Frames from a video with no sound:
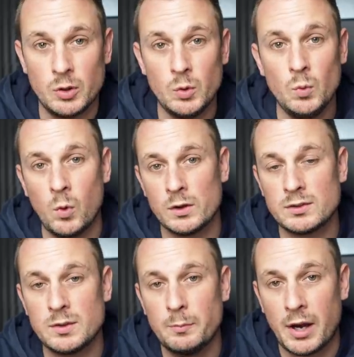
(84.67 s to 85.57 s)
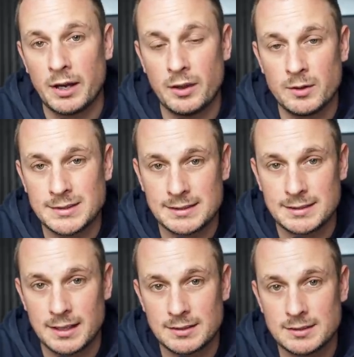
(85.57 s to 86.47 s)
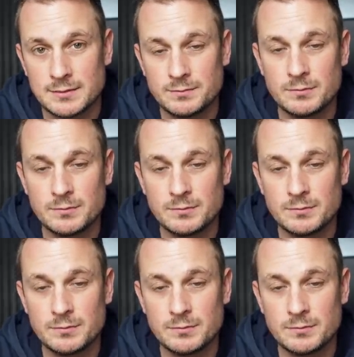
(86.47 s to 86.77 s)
who want to buy those assets.